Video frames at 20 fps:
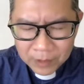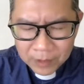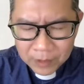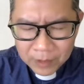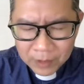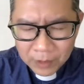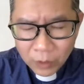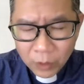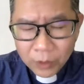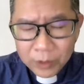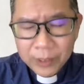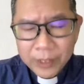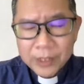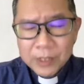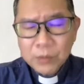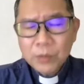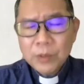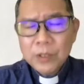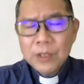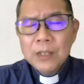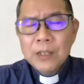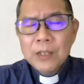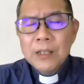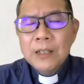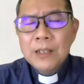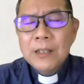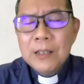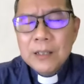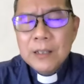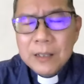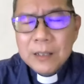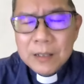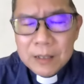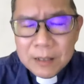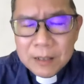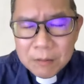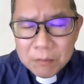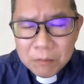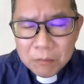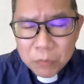Lord, as we
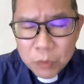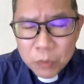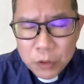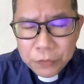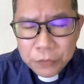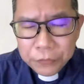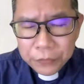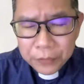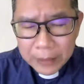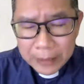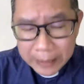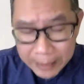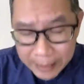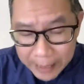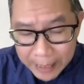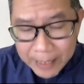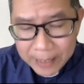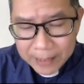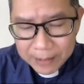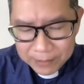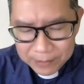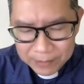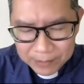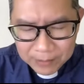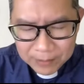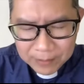move ahead,